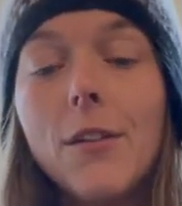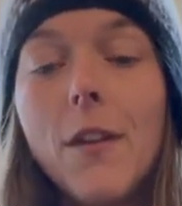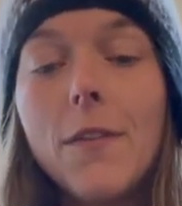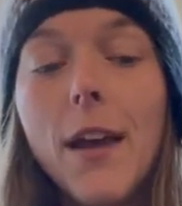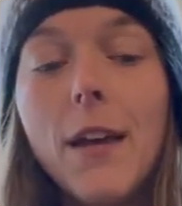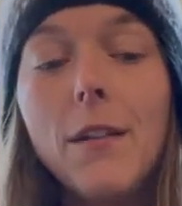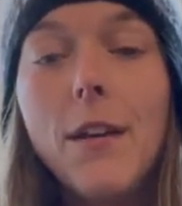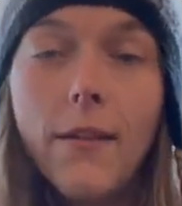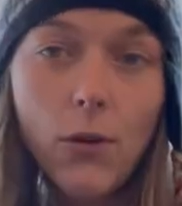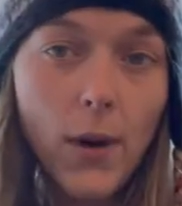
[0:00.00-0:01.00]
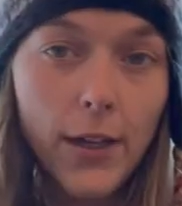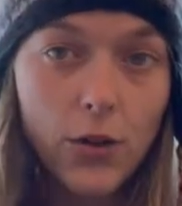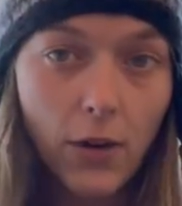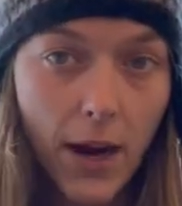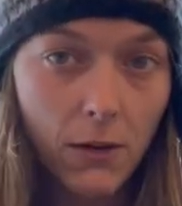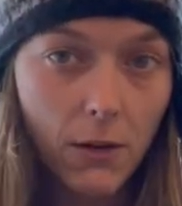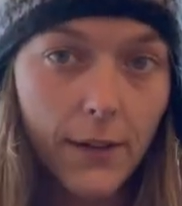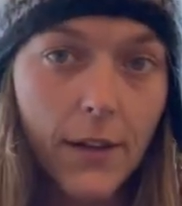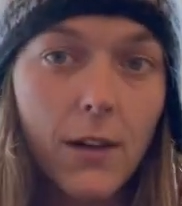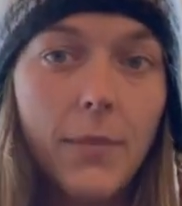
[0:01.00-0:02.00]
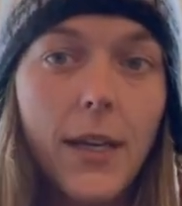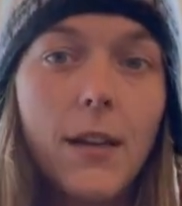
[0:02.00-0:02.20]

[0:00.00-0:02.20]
that they're never quite sure how long it's going to be.